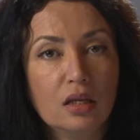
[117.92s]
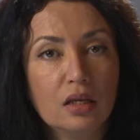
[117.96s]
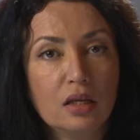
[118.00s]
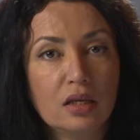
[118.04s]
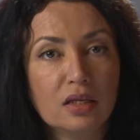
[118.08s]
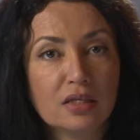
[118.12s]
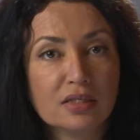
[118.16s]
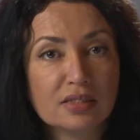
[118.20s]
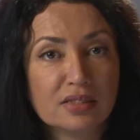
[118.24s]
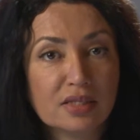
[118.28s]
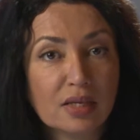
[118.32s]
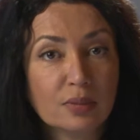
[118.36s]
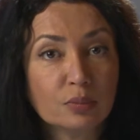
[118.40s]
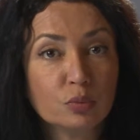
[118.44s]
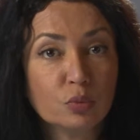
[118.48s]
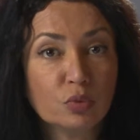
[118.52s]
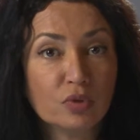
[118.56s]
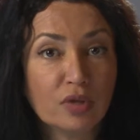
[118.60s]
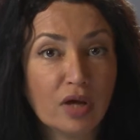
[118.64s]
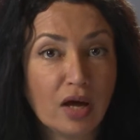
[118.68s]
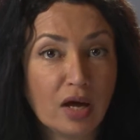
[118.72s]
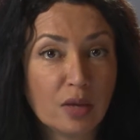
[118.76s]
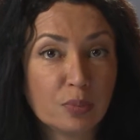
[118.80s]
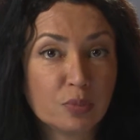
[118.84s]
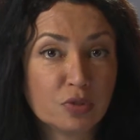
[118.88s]
Except
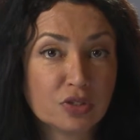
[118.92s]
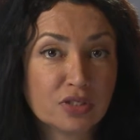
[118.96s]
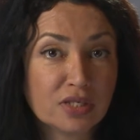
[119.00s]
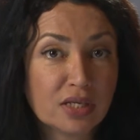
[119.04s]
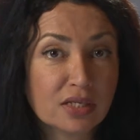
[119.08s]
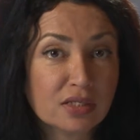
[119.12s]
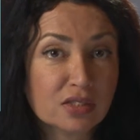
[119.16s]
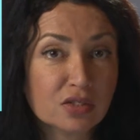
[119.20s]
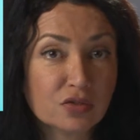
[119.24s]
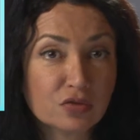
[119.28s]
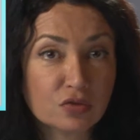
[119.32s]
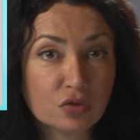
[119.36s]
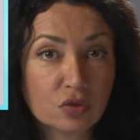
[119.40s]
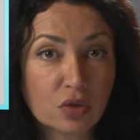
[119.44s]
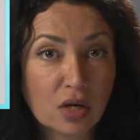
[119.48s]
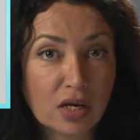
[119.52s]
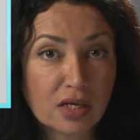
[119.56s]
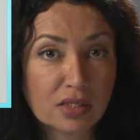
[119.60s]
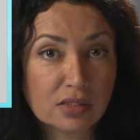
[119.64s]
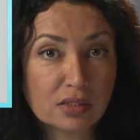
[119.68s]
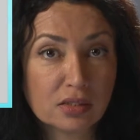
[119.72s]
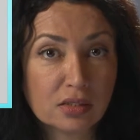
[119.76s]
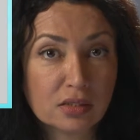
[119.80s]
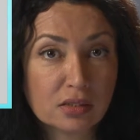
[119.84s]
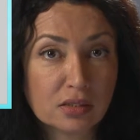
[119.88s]
with hypertensive
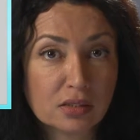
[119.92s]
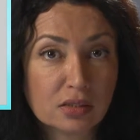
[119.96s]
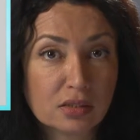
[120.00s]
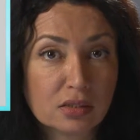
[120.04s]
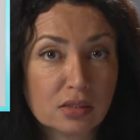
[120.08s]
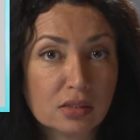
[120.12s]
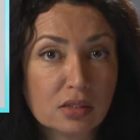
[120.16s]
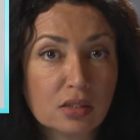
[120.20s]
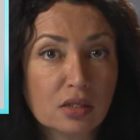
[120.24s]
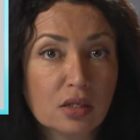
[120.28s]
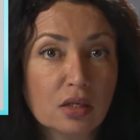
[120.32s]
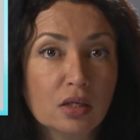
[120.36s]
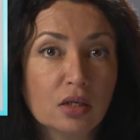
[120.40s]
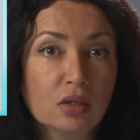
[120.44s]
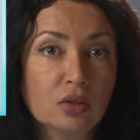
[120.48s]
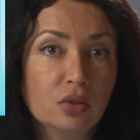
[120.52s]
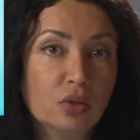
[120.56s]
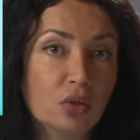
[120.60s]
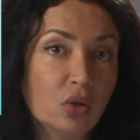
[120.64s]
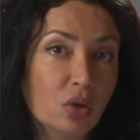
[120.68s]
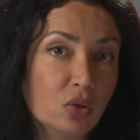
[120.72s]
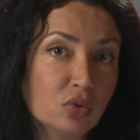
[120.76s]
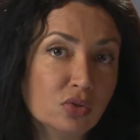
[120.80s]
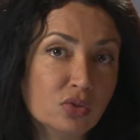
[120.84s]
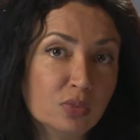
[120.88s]
crisis,
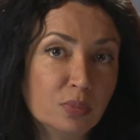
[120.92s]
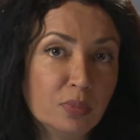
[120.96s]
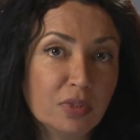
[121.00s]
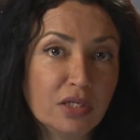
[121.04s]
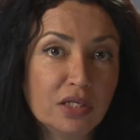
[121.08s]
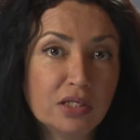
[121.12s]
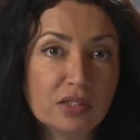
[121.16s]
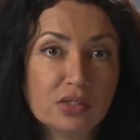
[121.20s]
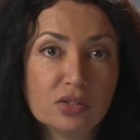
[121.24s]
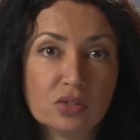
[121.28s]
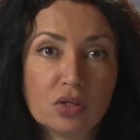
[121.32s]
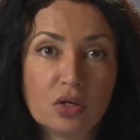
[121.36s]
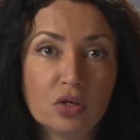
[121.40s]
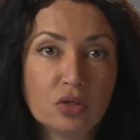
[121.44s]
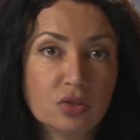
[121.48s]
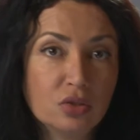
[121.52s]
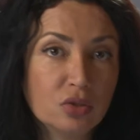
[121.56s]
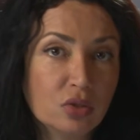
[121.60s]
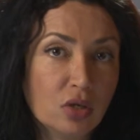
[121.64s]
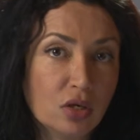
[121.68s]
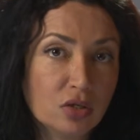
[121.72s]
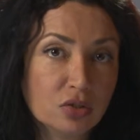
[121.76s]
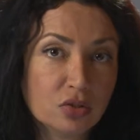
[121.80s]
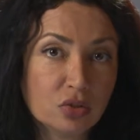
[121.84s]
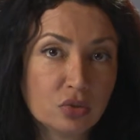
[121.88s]
nosebleeds are
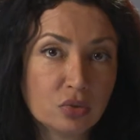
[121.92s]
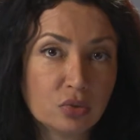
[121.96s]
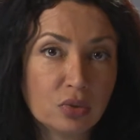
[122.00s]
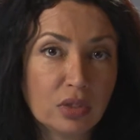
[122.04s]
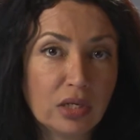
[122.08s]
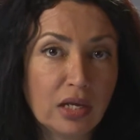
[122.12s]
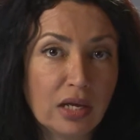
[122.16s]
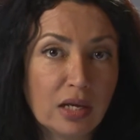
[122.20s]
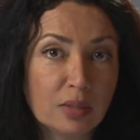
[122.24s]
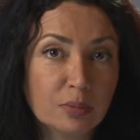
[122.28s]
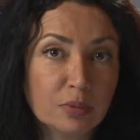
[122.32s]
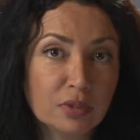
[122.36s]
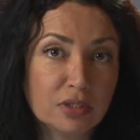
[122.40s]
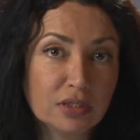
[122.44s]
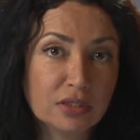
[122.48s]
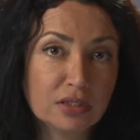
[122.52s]
not a reliable